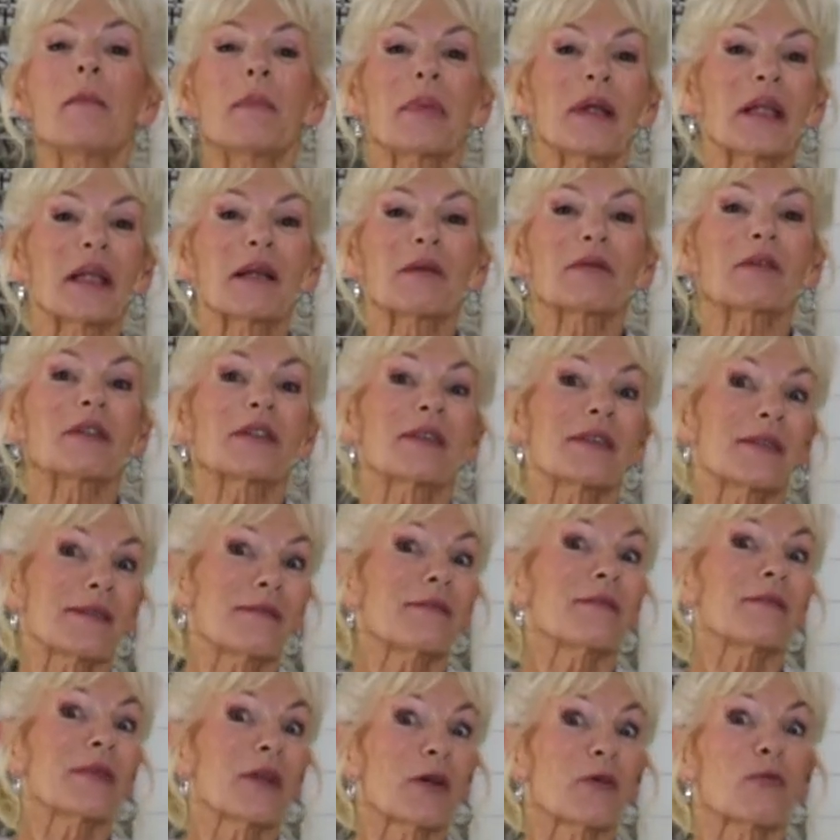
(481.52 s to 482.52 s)
but
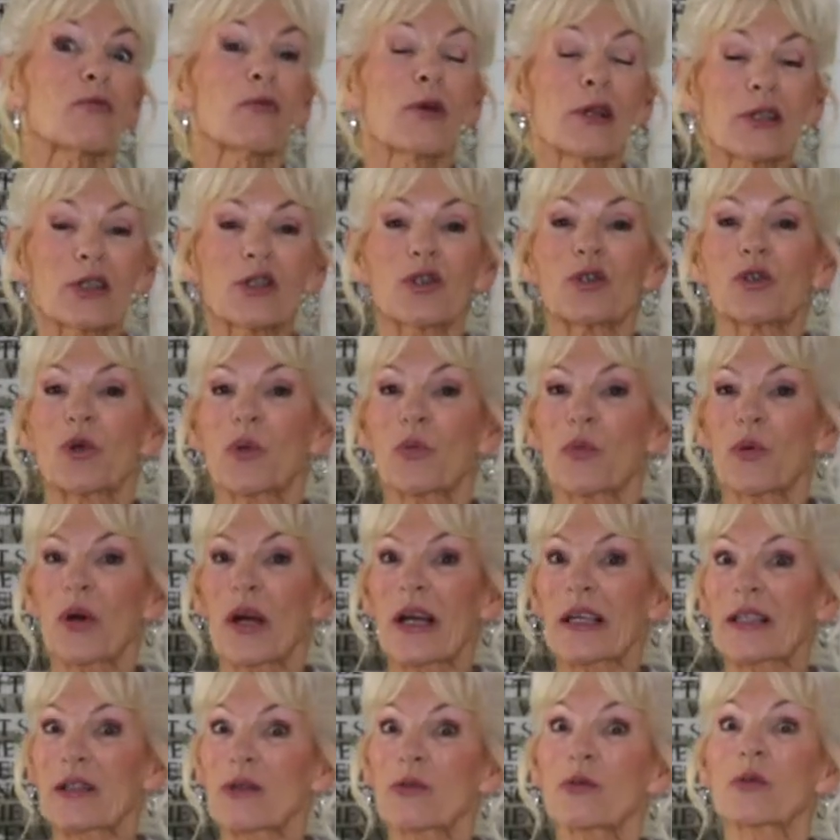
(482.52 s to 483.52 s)
the original
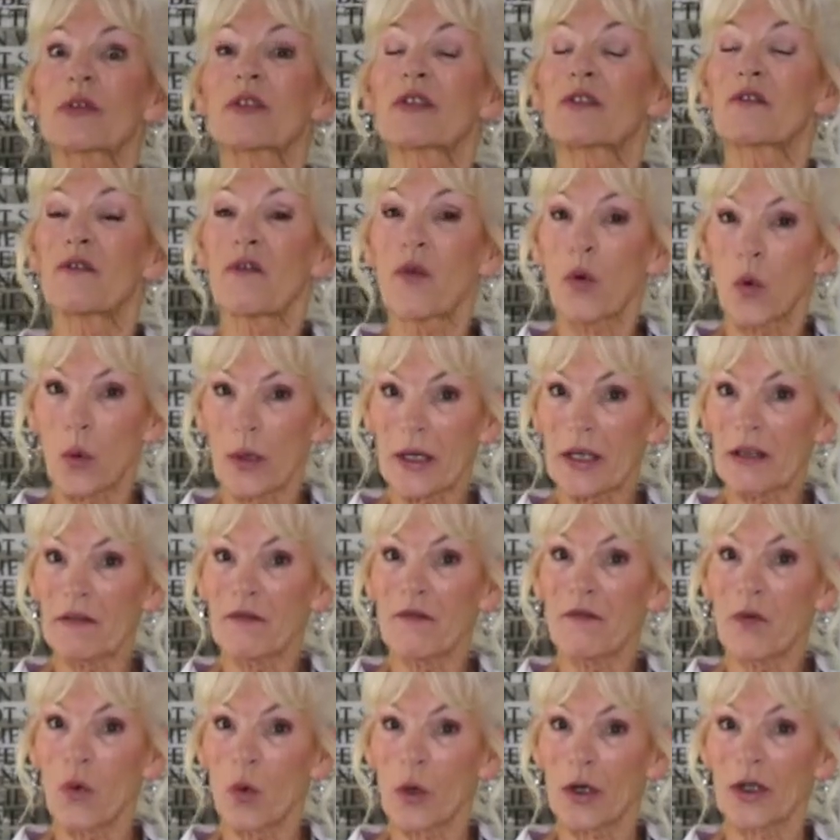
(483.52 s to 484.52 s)
price was
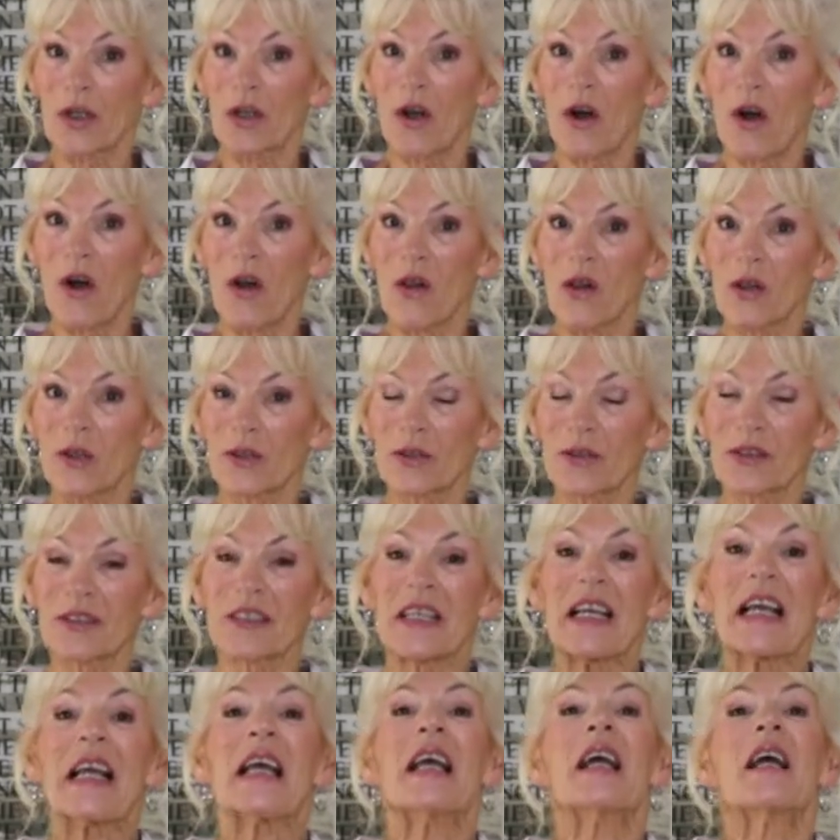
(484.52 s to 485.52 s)
$44.
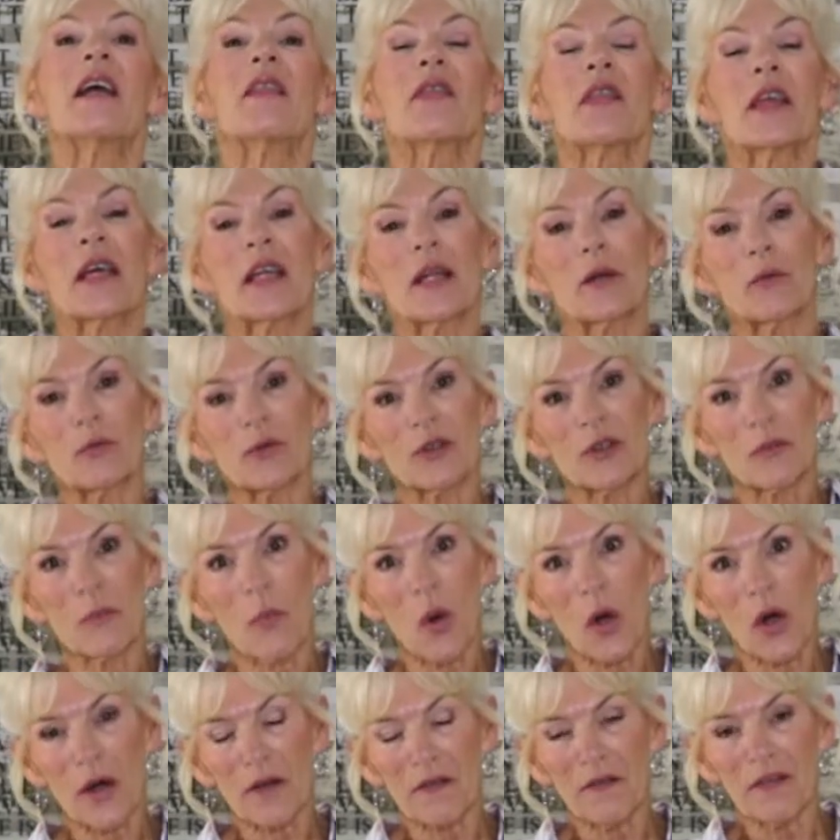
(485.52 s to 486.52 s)
Then it was
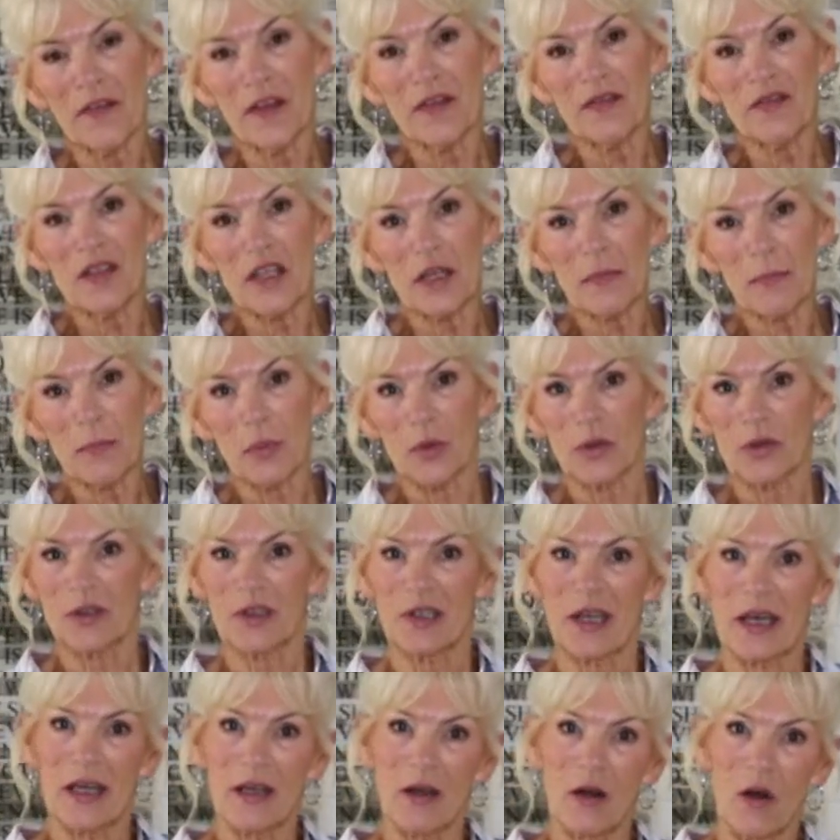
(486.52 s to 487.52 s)
marked
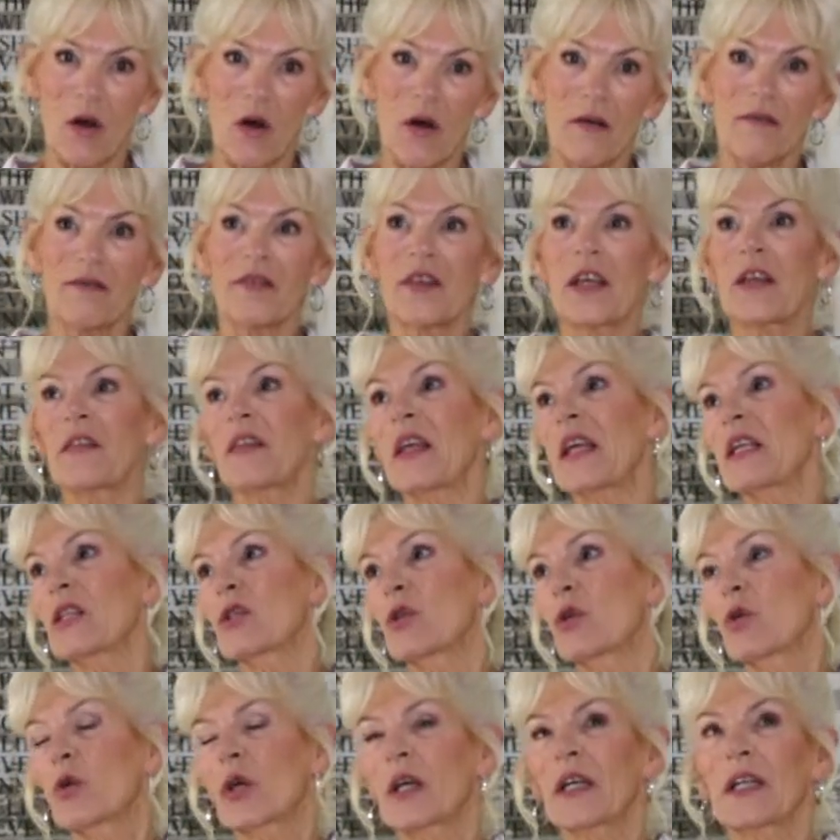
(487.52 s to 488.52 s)
50% off. Then they
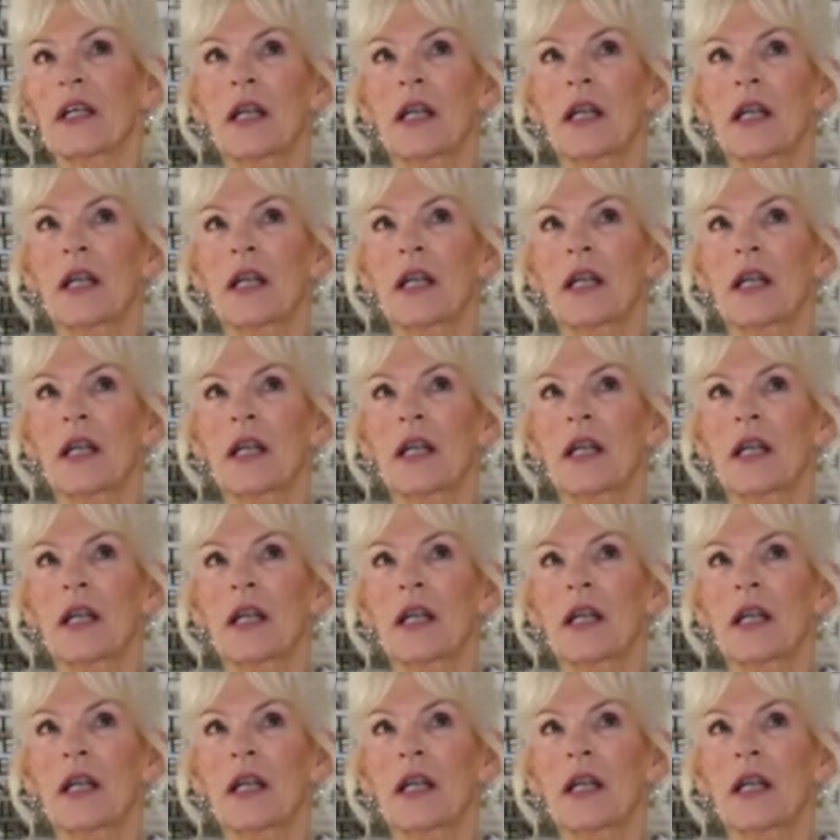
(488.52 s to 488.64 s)
took